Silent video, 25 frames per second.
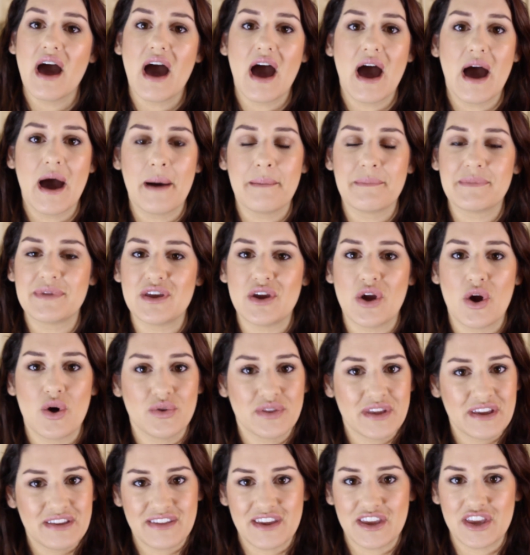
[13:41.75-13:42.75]
The
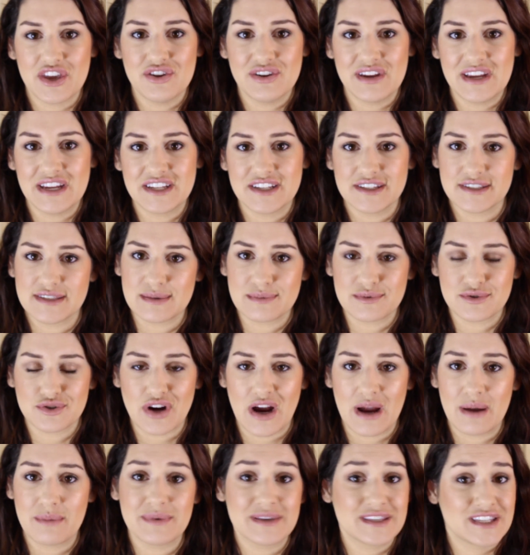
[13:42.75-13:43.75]
only thing you need to
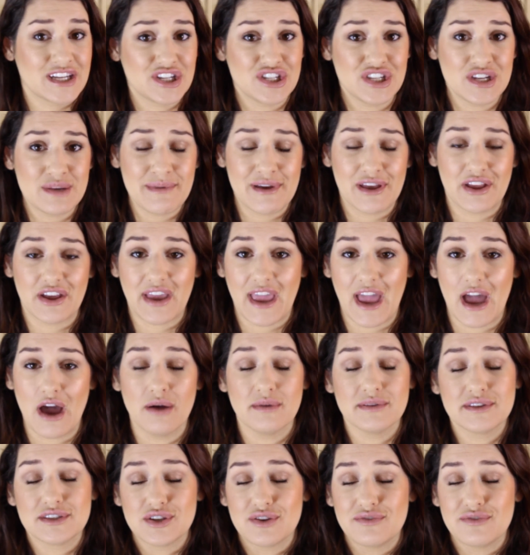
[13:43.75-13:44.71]
subscribe is a Gmail account.